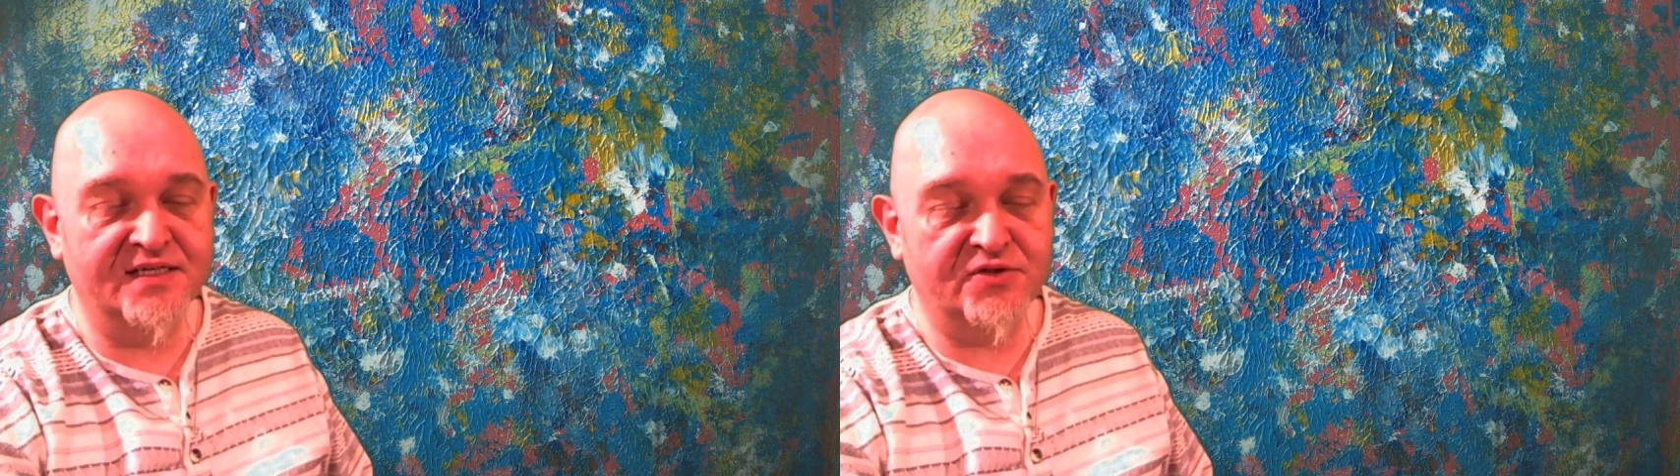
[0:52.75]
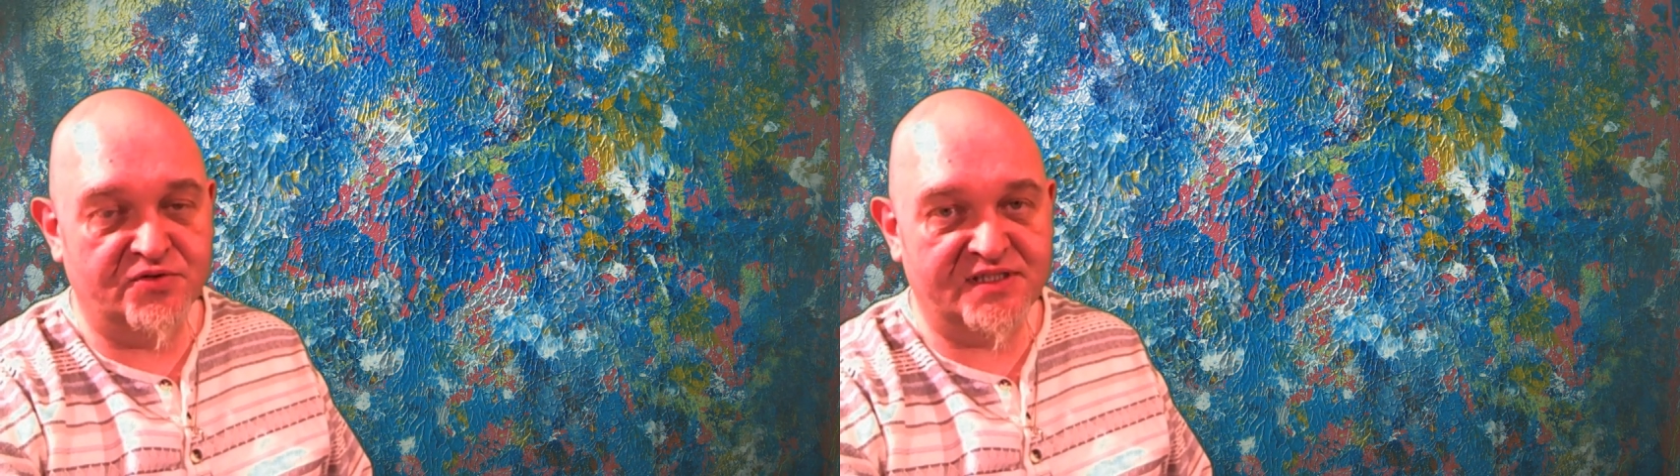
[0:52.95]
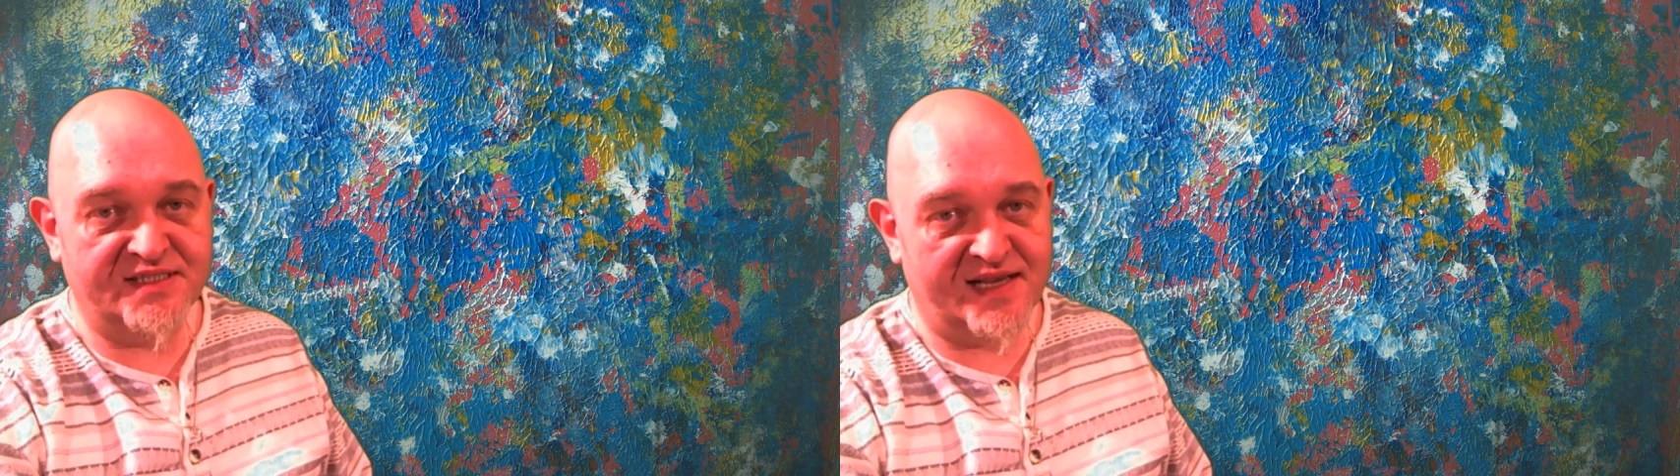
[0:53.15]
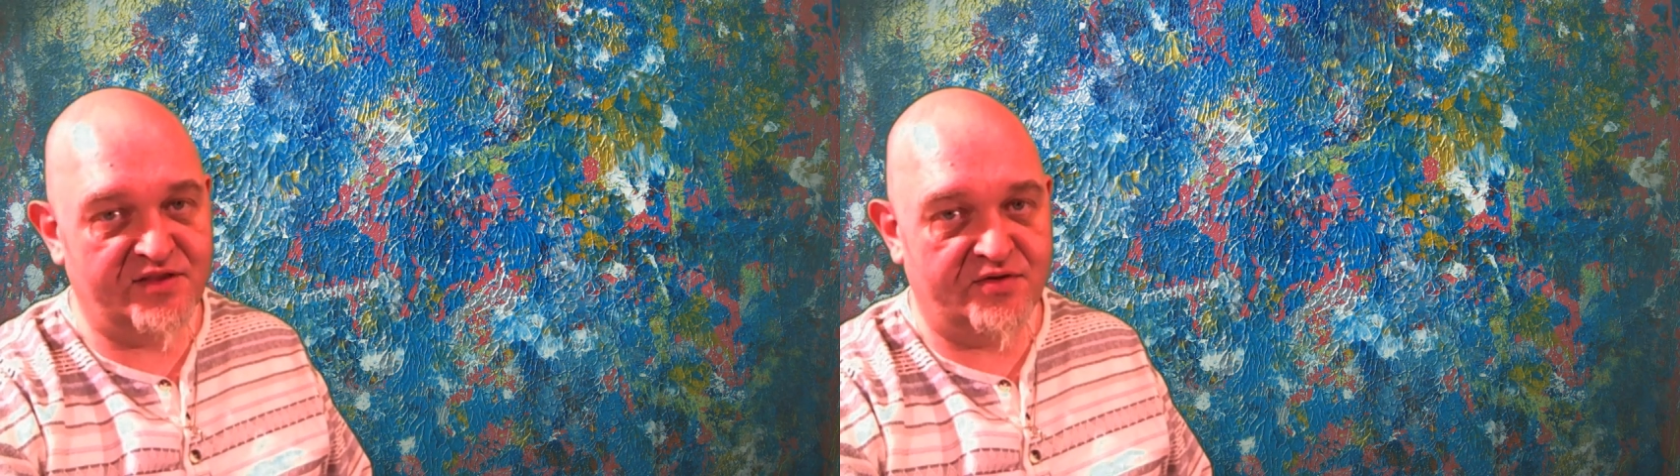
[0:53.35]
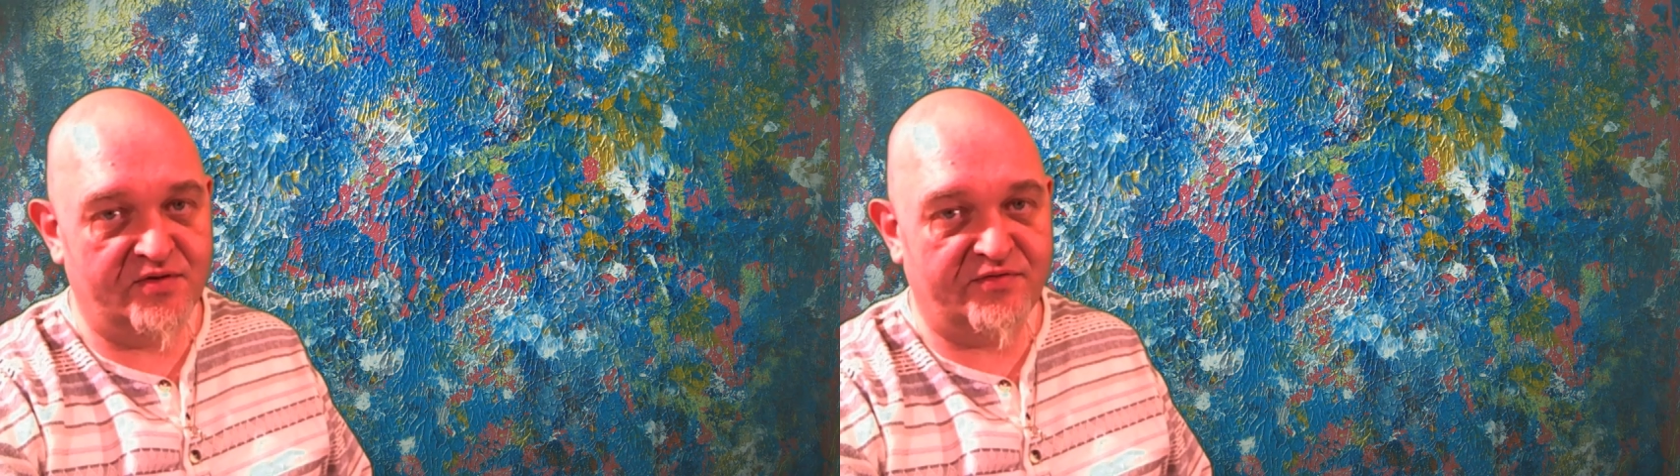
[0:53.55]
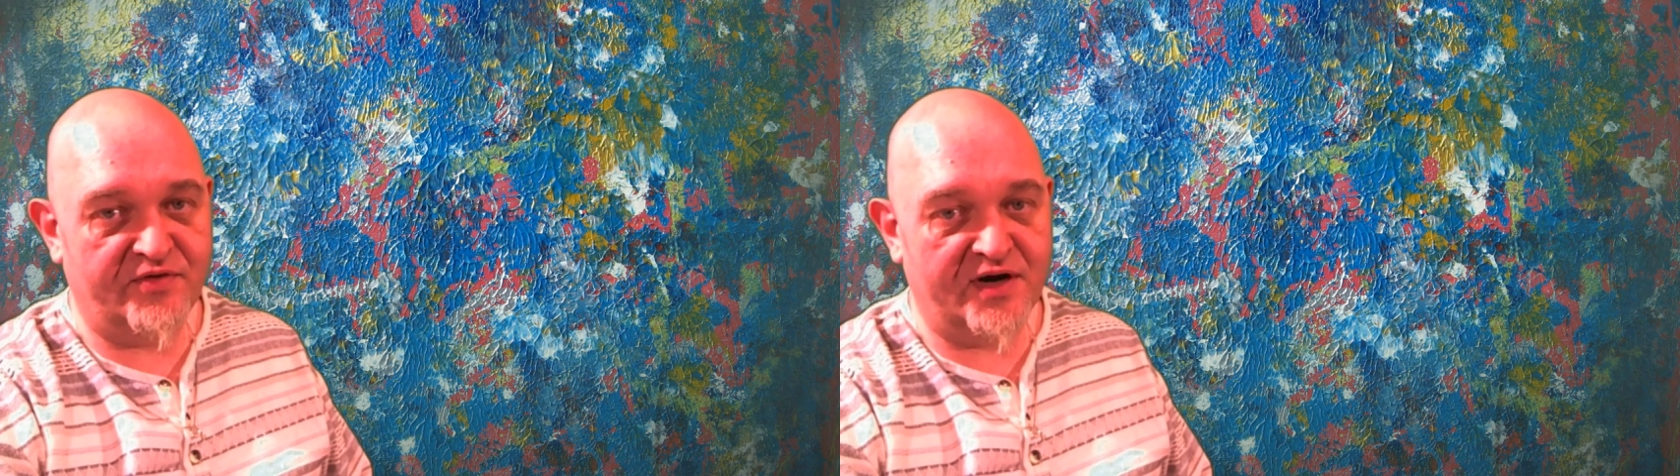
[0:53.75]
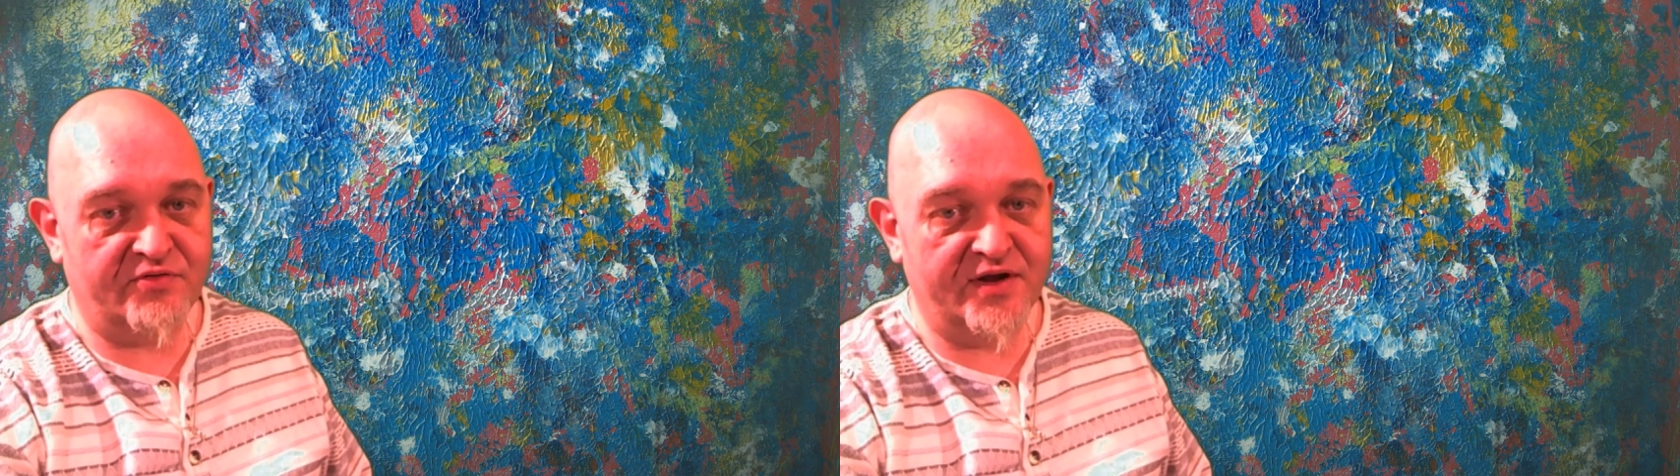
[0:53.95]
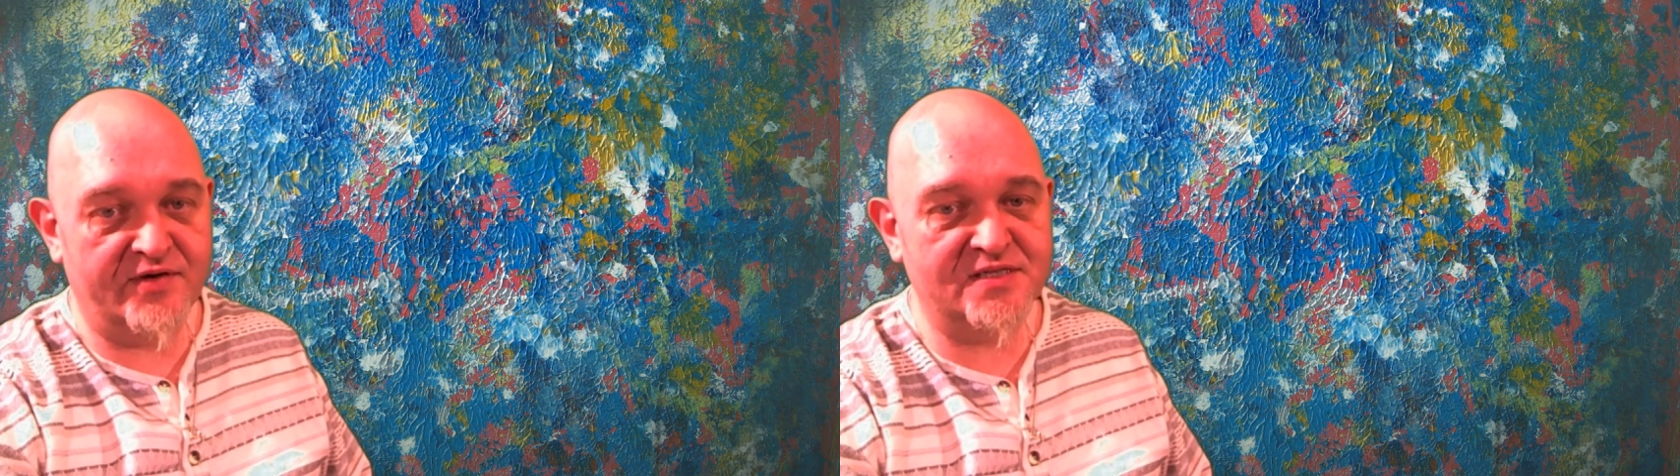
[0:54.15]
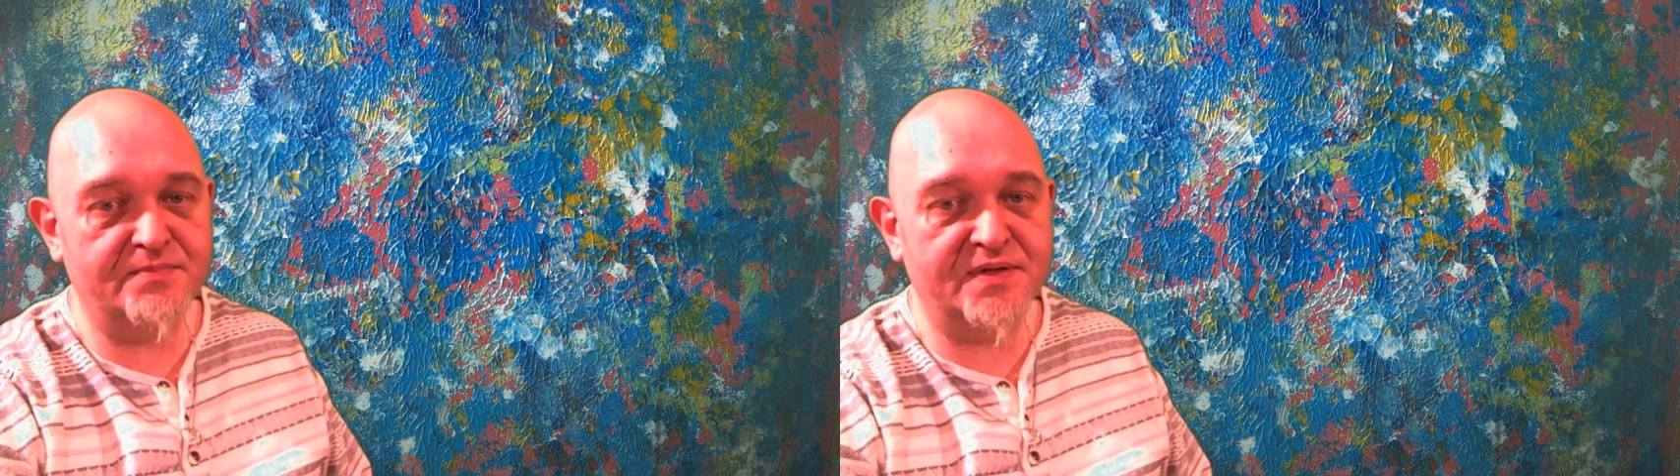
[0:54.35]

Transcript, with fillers: to send you a friend request,